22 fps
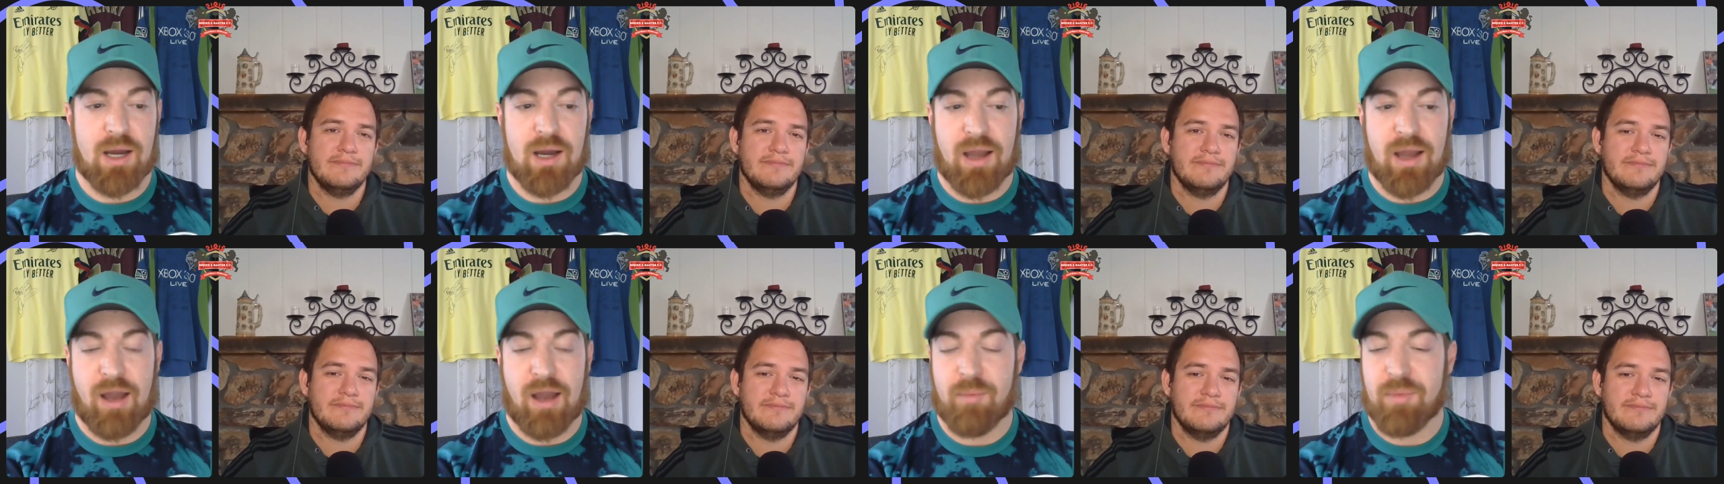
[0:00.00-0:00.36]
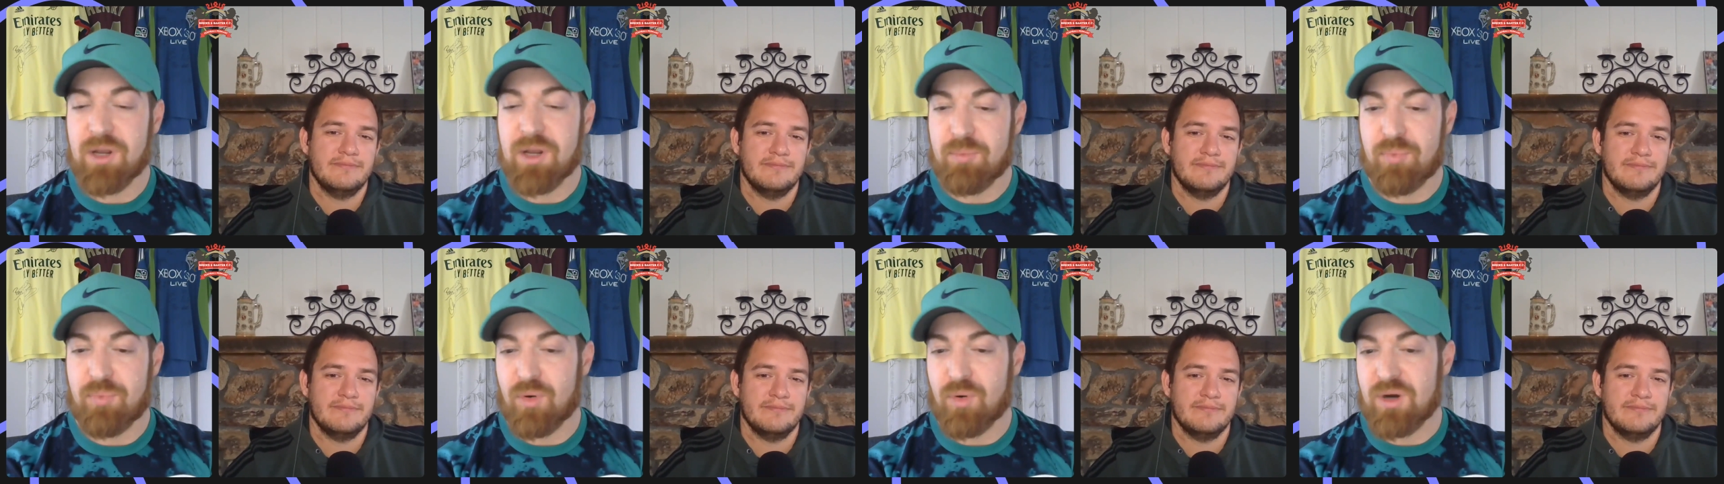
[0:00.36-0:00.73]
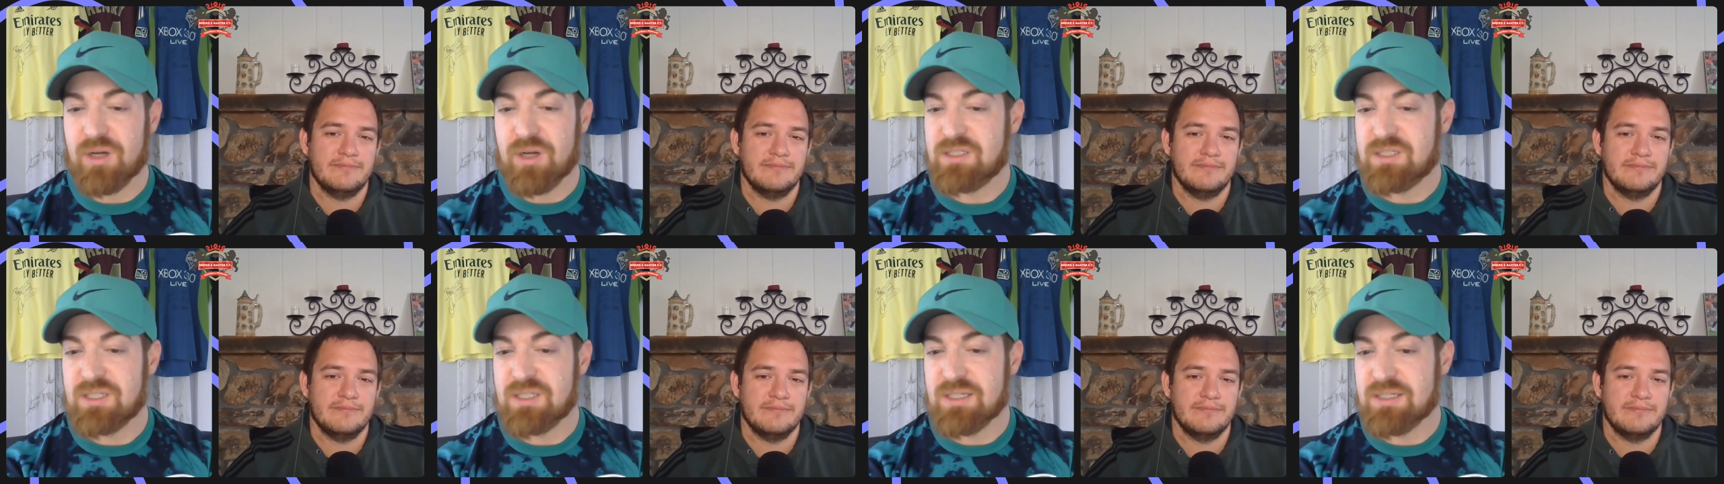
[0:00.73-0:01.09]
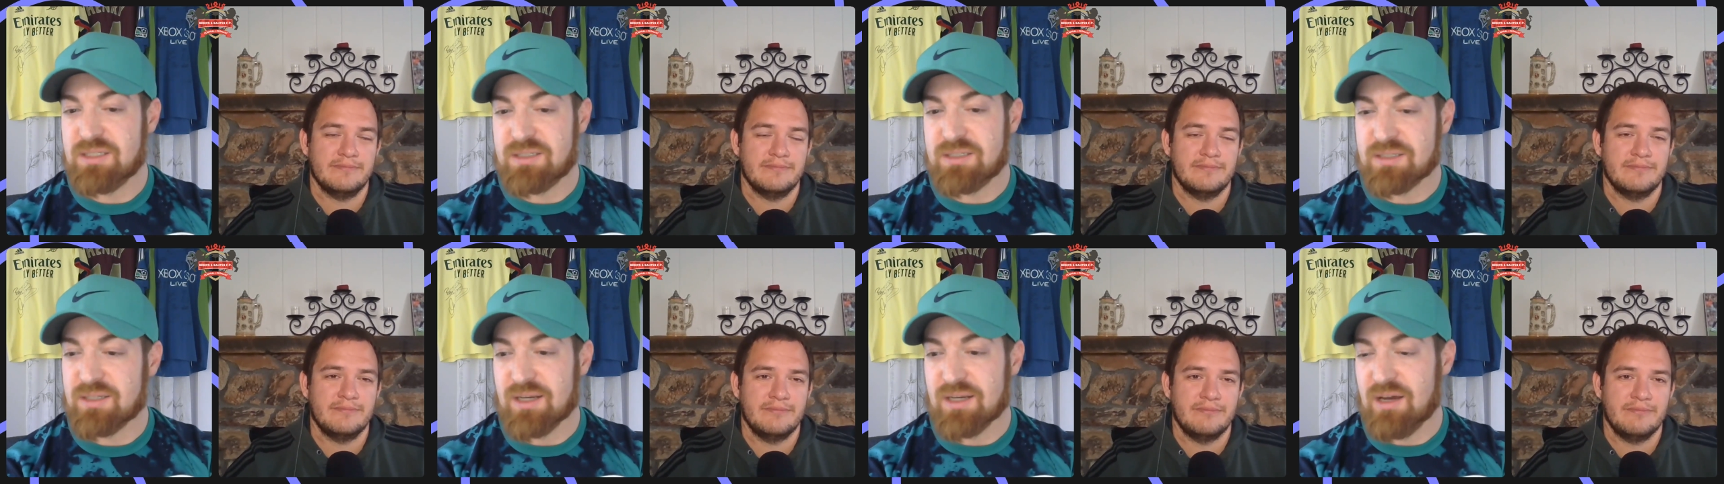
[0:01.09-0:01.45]
Speaker 1: How many
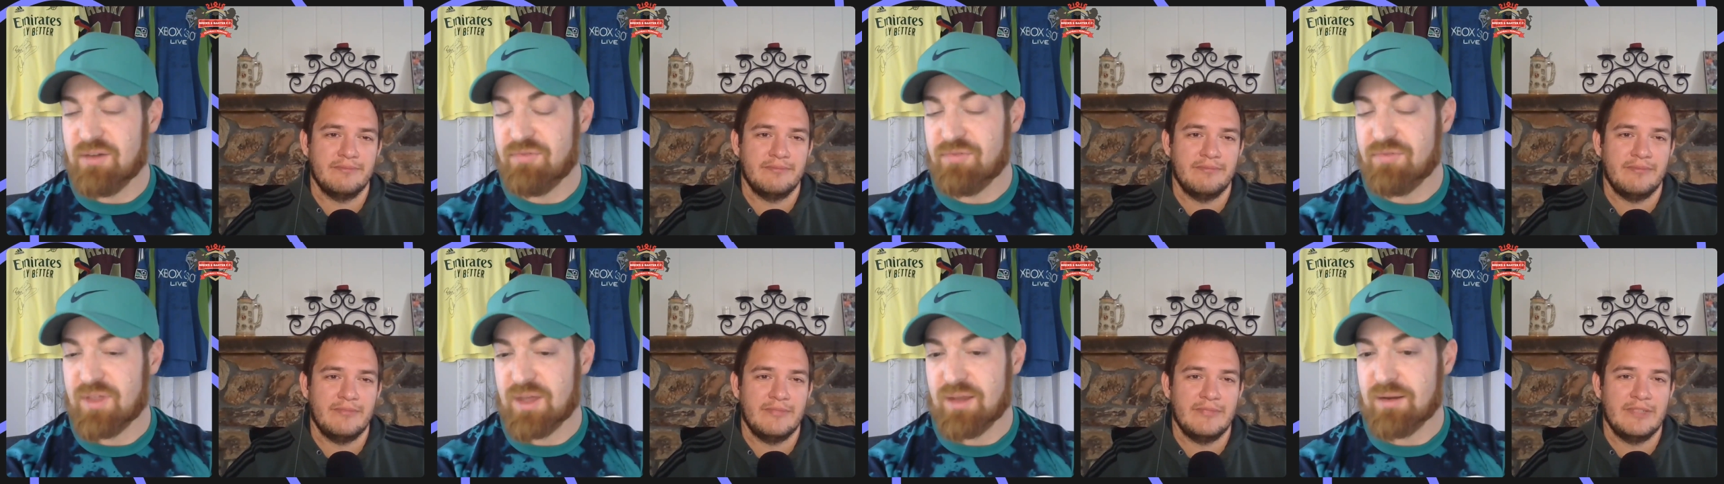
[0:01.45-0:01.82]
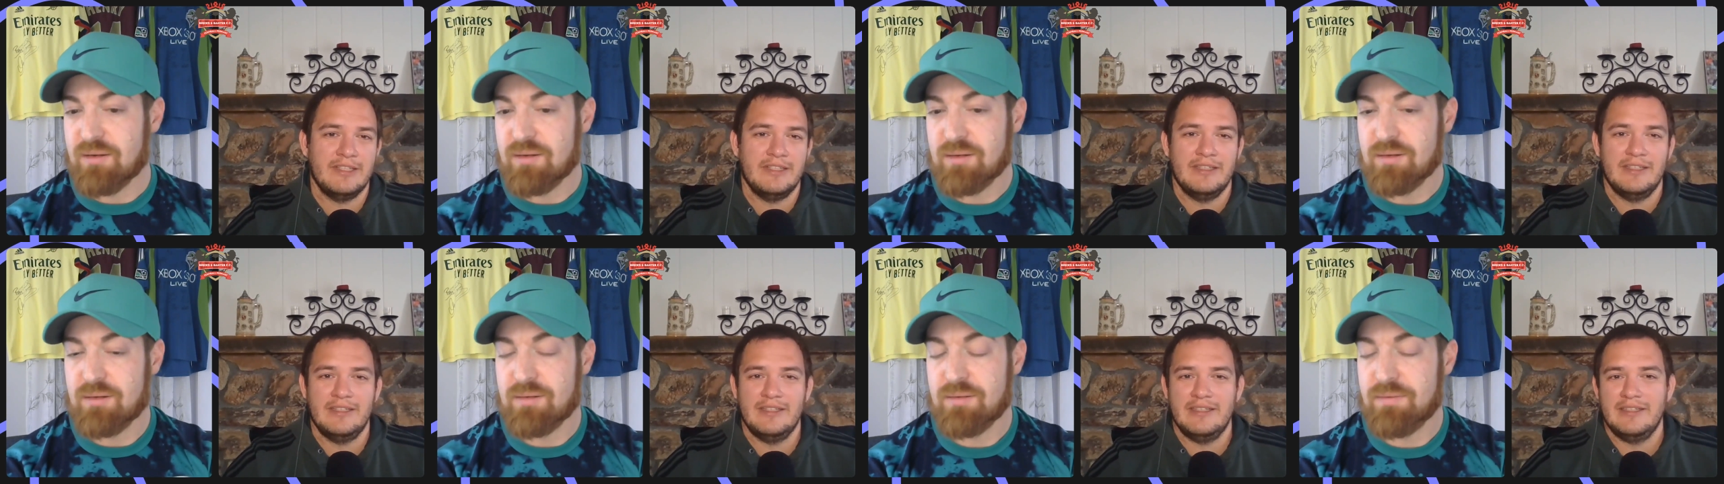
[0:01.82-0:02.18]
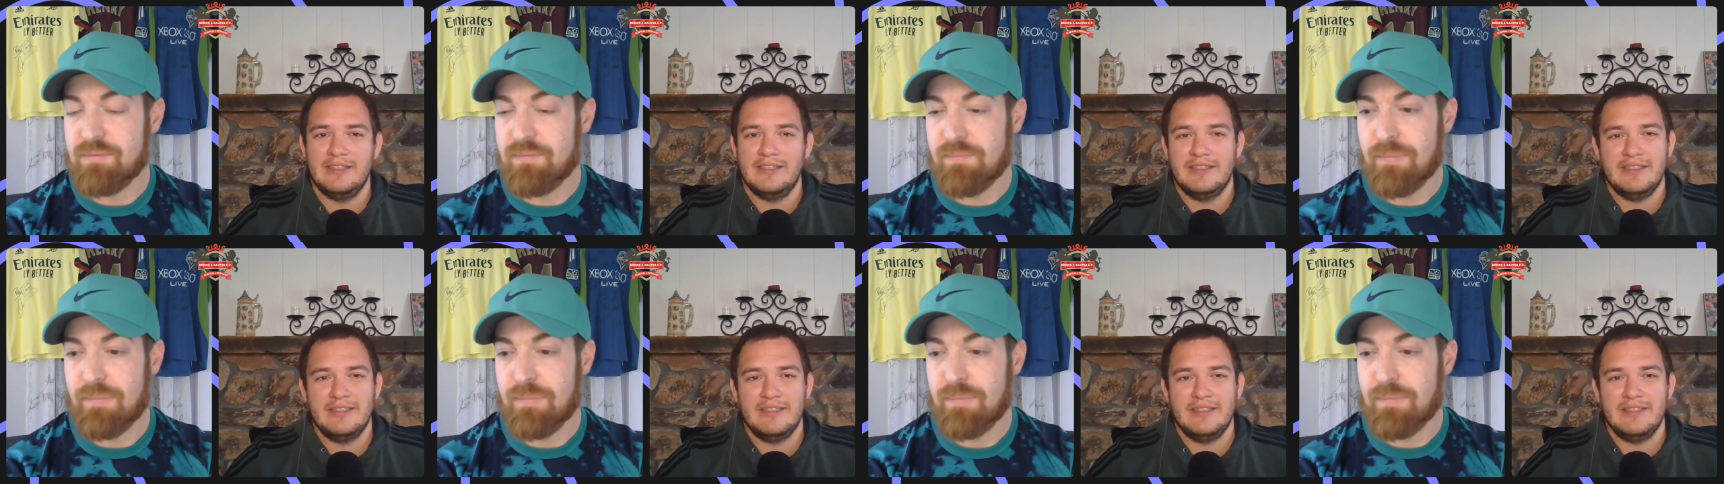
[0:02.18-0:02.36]
points is enough then?